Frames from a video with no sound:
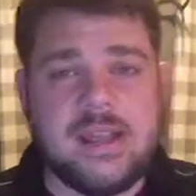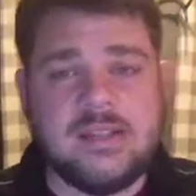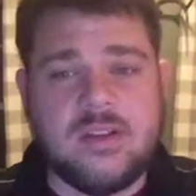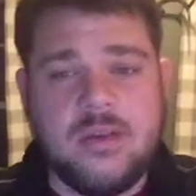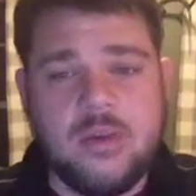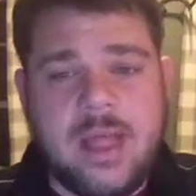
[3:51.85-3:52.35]

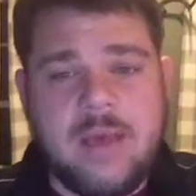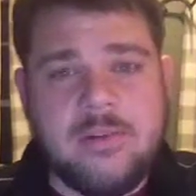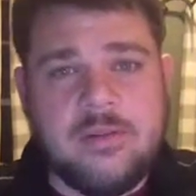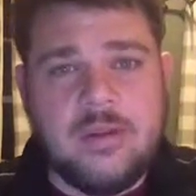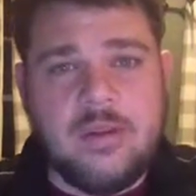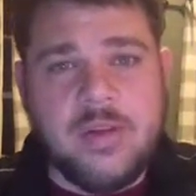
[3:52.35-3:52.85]
So you'll have
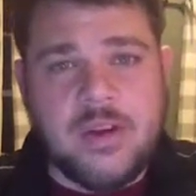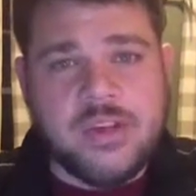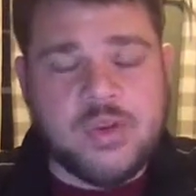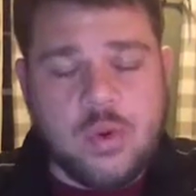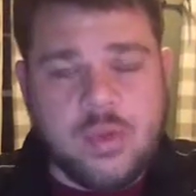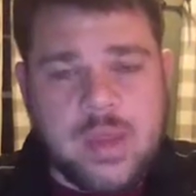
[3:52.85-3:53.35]
a very
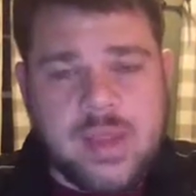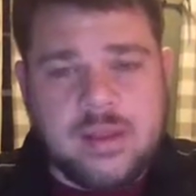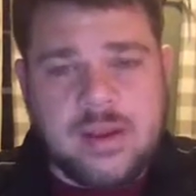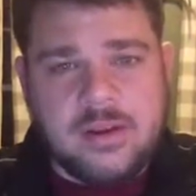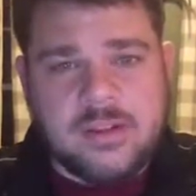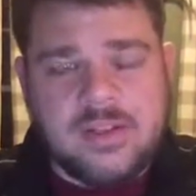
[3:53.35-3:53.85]
short week
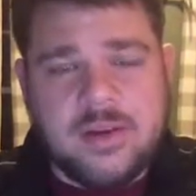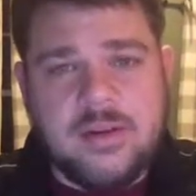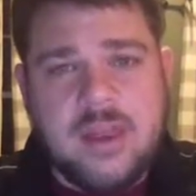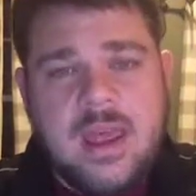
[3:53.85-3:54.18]
there. So